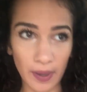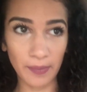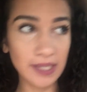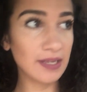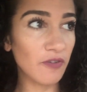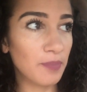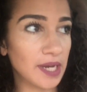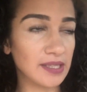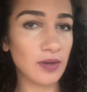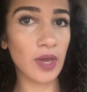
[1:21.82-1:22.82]
by myself,
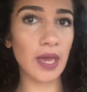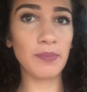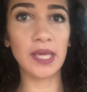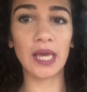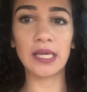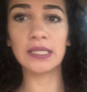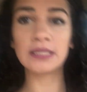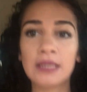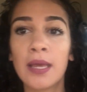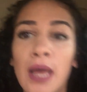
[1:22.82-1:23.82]
but it's okay
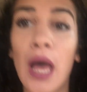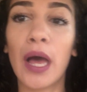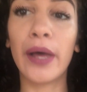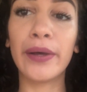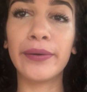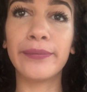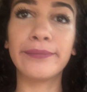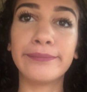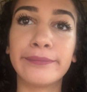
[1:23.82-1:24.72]
because um,